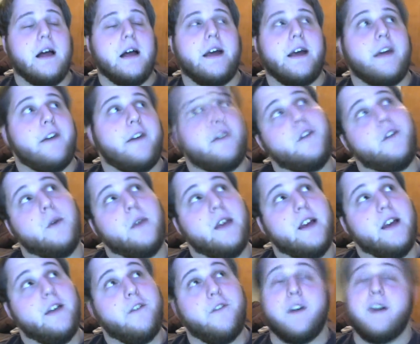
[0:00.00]
If you
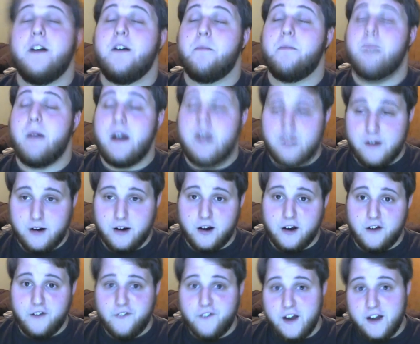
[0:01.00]
live in
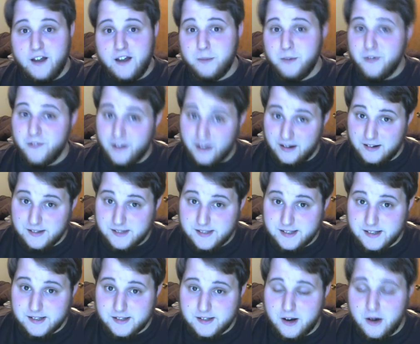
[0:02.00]
America, Fathom Events
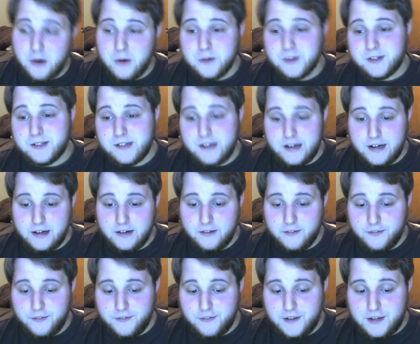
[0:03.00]
is
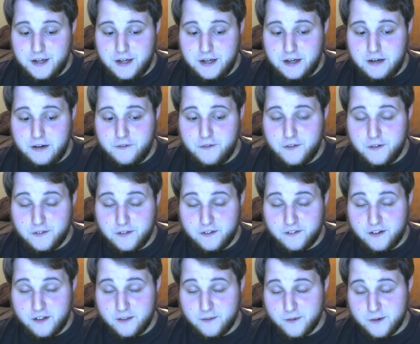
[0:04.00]
hosting the 50th
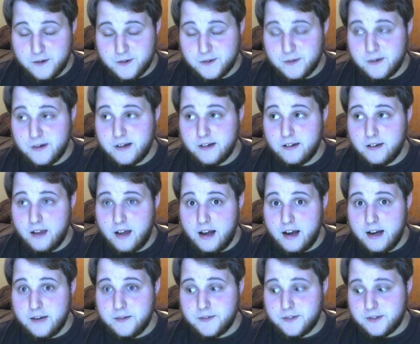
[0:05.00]
anniversary
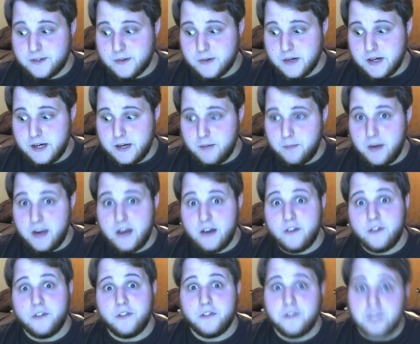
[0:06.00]
live stream in
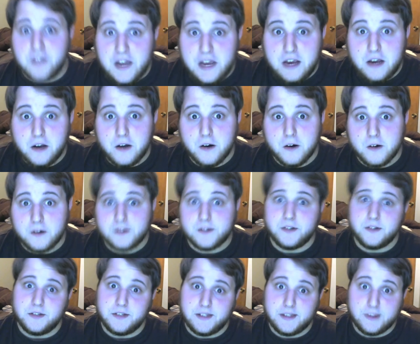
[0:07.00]
theaters
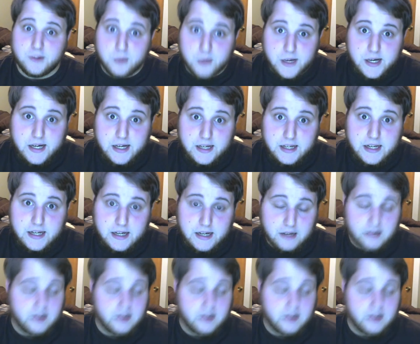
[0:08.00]
3D.